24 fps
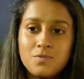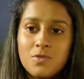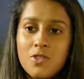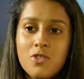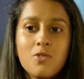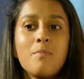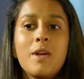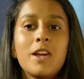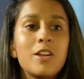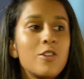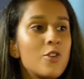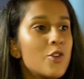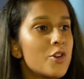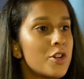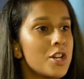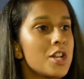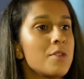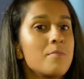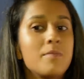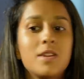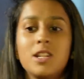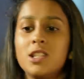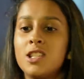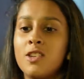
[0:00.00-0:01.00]
So
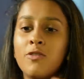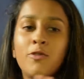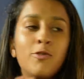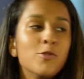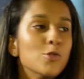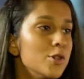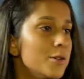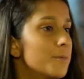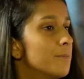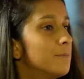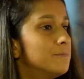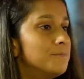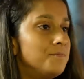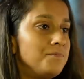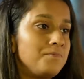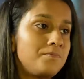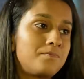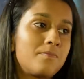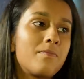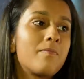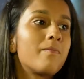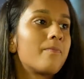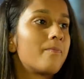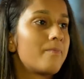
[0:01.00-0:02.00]
Mangalorean means food.
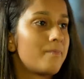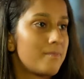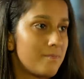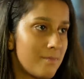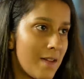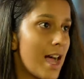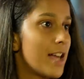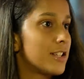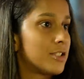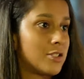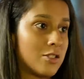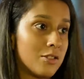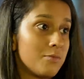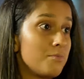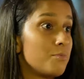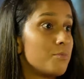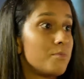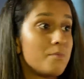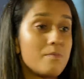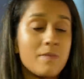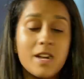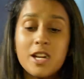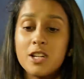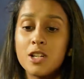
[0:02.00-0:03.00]
Has to,
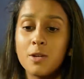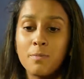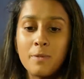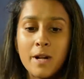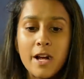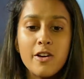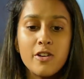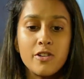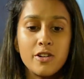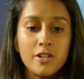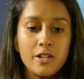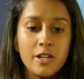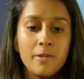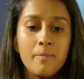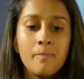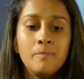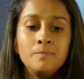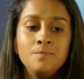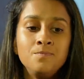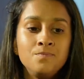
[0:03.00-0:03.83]
major priority.